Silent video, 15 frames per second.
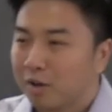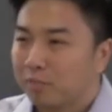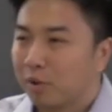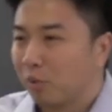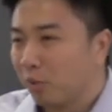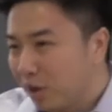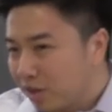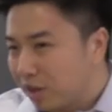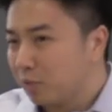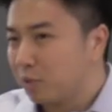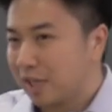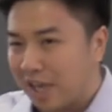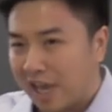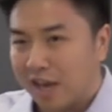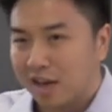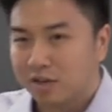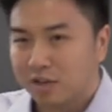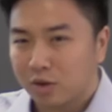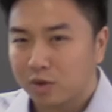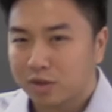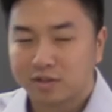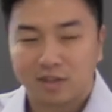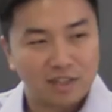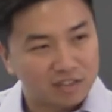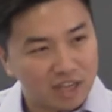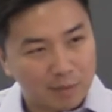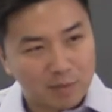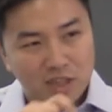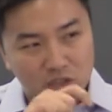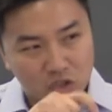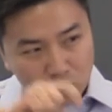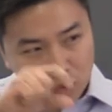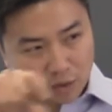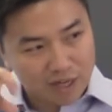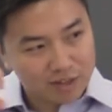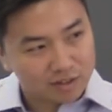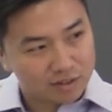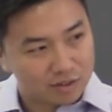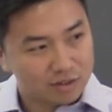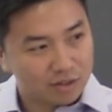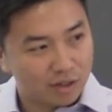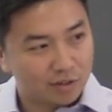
but one thing we can do is examine the traces